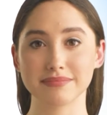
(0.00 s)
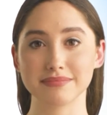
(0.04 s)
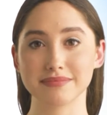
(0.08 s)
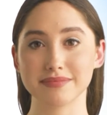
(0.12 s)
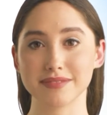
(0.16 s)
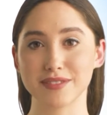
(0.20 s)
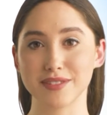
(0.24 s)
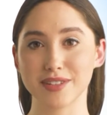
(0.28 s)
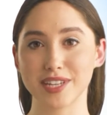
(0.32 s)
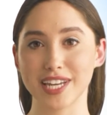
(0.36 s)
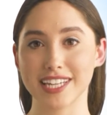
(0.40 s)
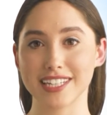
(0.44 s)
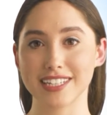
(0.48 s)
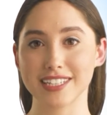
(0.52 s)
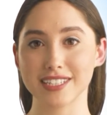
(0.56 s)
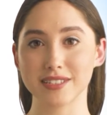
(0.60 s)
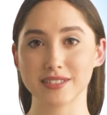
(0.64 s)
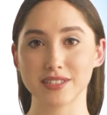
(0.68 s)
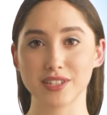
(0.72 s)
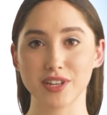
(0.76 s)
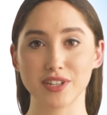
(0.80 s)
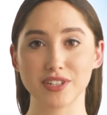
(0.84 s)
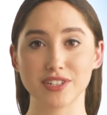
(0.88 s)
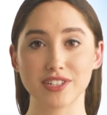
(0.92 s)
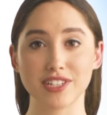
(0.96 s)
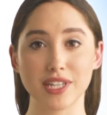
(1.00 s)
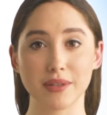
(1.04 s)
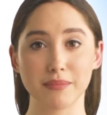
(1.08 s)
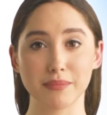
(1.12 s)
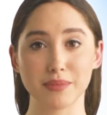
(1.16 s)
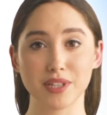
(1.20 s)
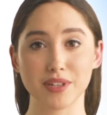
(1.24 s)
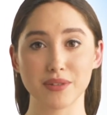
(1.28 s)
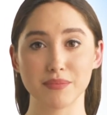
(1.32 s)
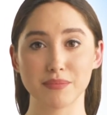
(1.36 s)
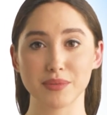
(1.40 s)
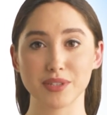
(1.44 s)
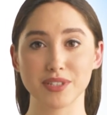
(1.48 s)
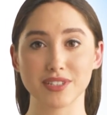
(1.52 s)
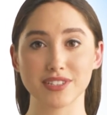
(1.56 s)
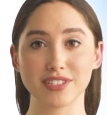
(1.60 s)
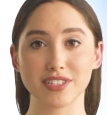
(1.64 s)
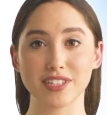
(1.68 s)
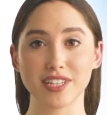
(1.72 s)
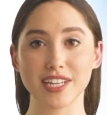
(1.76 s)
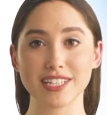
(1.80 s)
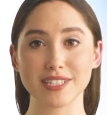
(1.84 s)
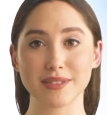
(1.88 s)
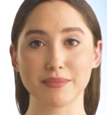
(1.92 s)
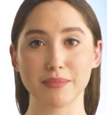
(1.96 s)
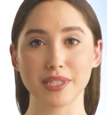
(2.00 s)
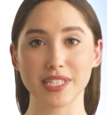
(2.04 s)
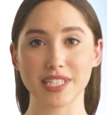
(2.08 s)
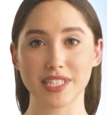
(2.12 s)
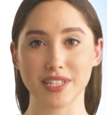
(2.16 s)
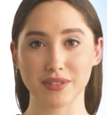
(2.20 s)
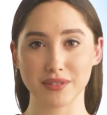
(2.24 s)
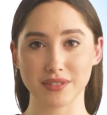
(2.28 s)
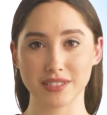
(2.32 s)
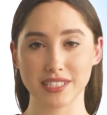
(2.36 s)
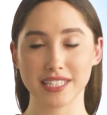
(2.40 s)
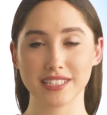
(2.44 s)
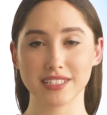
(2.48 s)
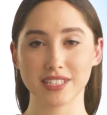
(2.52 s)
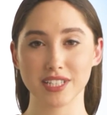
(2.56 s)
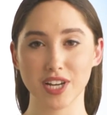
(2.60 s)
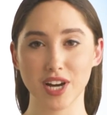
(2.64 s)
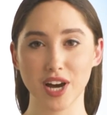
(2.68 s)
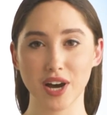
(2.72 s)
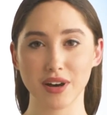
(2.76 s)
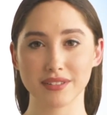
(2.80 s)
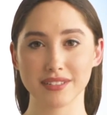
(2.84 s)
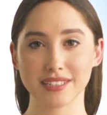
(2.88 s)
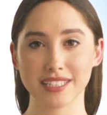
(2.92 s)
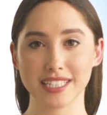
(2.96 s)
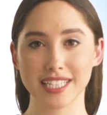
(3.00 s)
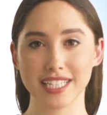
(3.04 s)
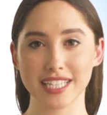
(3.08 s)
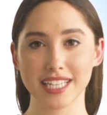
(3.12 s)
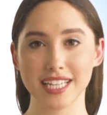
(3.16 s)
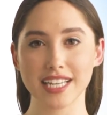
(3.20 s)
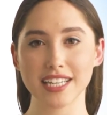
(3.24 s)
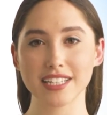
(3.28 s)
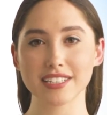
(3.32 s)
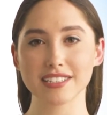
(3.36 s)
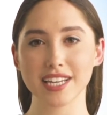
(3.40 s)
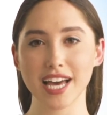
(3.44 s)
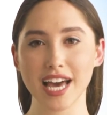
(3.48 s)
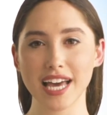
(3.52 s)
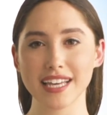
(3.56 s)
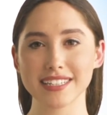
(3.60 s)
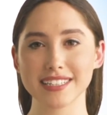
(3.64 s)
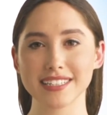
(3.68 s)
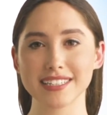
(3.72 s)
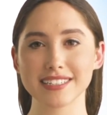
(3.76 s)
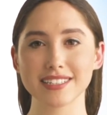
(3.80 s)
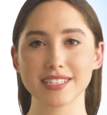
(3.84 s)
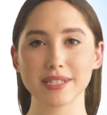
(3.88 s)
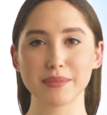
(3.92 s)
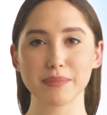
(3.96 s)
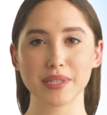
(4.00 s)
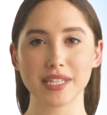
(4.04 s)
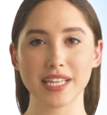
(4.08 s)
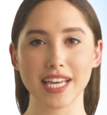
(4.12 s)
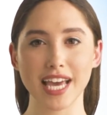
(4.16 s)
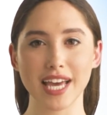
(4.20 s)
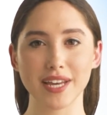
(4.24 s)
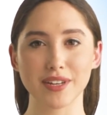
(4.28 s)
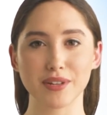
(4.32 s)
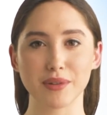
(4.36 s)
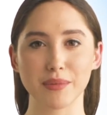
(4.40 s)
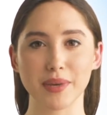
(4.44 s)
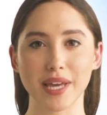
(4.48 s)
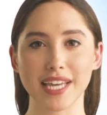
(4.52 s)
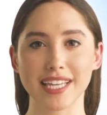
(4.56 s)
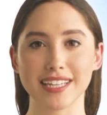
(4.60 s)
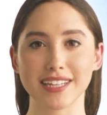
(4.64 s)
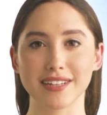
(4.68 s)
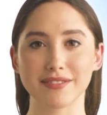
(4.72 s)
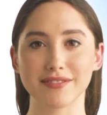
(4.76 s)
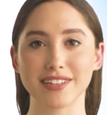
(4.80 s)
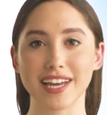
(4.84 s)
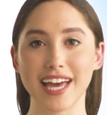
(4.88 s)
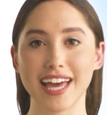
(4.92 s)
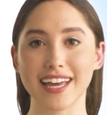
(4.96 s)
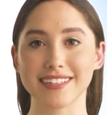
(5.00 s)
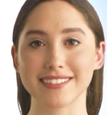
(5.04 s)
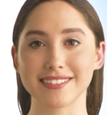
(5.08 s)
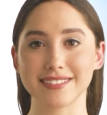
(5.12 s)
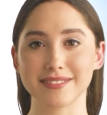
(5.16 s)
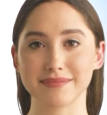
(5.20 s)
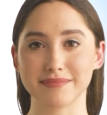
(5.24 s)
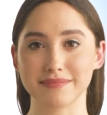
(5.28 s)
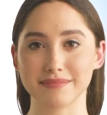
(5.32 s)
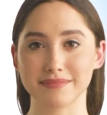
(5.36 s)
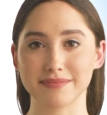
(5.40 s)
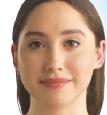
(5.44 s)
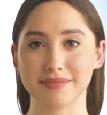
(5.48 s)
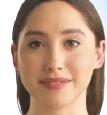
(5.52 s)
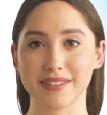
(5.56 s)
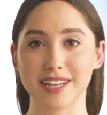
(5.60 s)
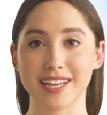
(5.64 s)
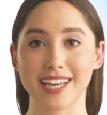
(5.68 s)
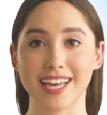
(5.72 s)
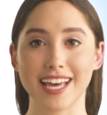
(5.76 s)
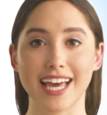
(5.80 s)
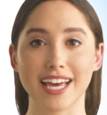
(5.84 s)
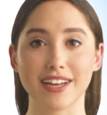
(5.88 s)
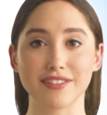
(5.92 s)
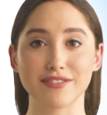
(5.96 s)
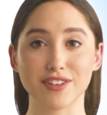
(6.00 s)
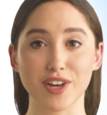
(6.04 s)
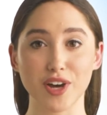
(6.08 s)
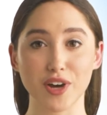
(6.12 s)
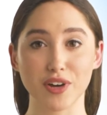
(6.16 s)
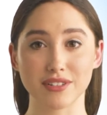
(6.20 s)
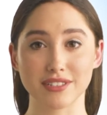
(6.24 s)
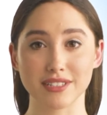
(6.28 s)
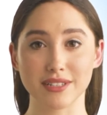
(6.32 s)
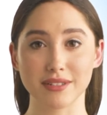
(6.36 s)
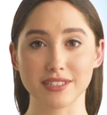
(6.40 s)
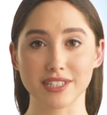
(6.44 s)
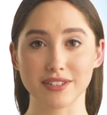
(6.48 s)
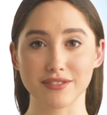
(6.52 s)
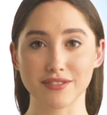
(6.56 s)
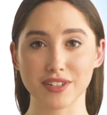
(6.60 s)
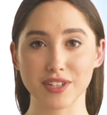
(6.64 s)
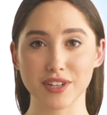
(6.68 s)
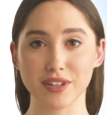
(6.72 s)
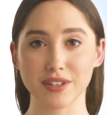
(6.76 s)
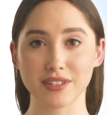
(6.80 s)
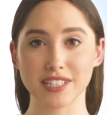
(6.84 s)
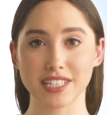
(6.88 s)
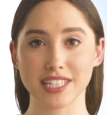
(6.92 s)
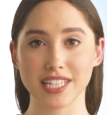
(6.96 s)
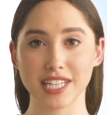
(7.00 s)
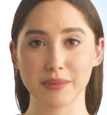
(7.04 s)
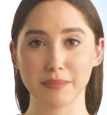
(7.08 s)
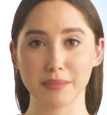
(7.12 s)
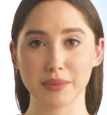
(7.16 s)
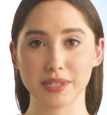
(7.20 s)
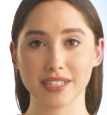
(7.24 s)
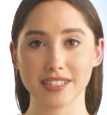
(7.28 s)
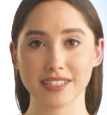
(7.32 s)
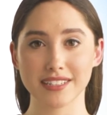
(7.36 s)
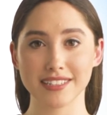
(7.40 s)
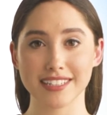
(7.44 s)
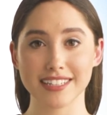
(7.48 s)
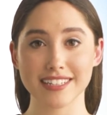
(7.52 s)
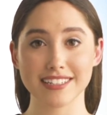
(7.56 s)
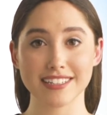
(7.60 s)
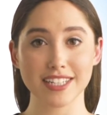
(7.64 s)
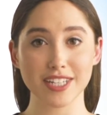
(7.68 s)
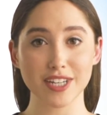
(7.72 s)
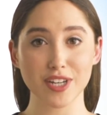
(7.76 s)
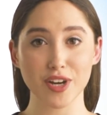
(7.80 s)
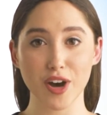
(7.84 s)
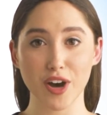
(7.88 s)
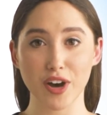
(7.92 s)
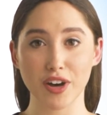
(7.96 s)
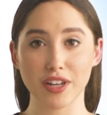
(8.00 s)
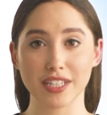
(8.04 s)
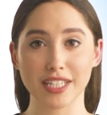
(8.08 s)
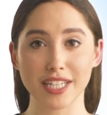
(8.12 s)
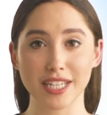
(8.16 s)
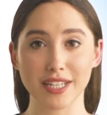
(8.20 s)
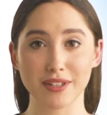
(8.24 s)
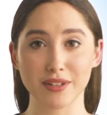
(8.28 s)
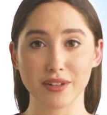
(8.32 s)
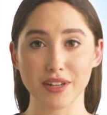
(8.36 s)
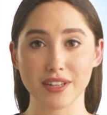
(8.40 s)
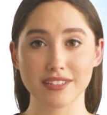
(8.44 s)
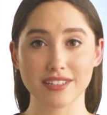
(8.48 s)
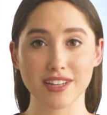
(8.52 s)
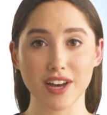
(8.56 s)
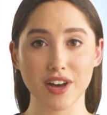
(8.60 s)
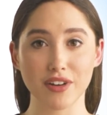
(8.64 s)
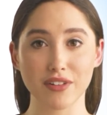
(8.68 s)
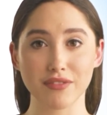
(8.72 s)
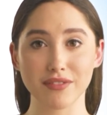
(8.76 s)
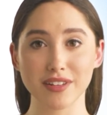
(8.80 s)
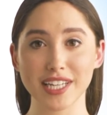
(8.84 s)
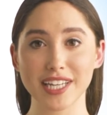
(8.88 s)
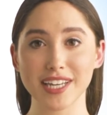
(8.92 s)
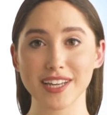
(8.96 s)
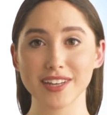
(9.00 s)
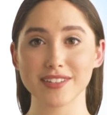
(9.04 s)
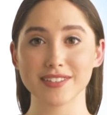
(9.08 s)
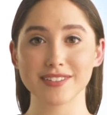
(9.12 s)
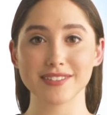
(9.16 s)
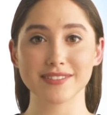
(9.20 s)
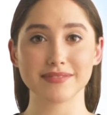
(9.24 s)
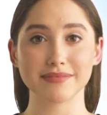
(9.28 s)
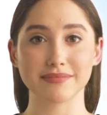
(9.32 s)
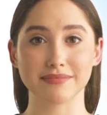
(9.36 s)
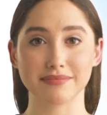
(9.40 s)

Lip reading: Creating a large number of personalized videos is a costly, time-consuming, and repetitive task. It's also difficult to keep a consistent quality across all videos.